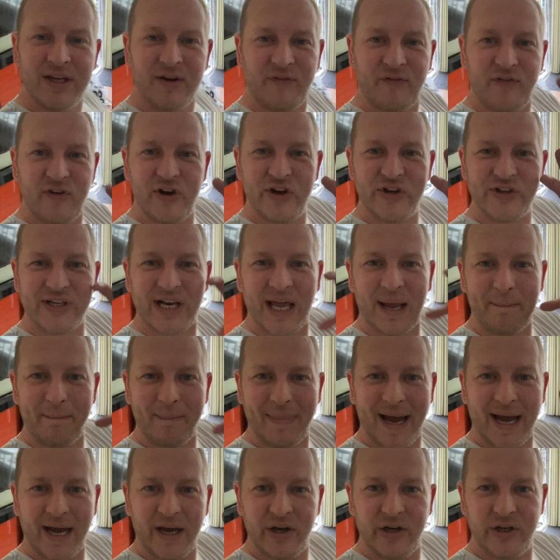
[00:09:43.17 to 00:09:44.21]
fur's like
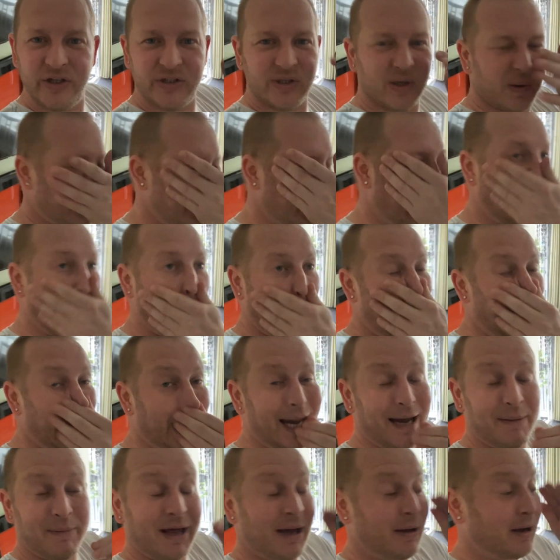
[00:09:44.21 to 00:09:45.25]
mattered a
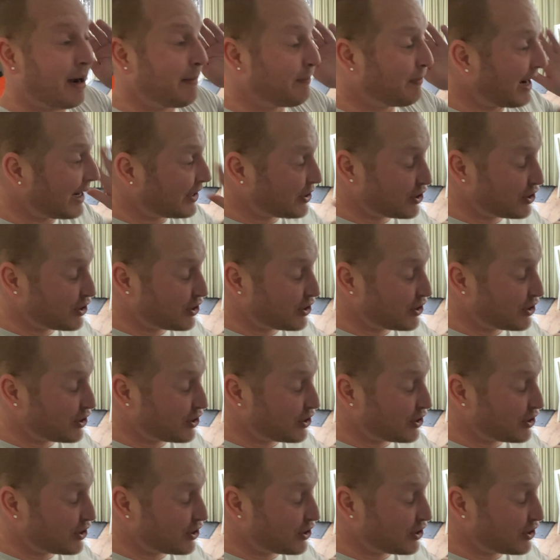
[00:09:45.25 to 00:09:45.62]
lot. I mean, I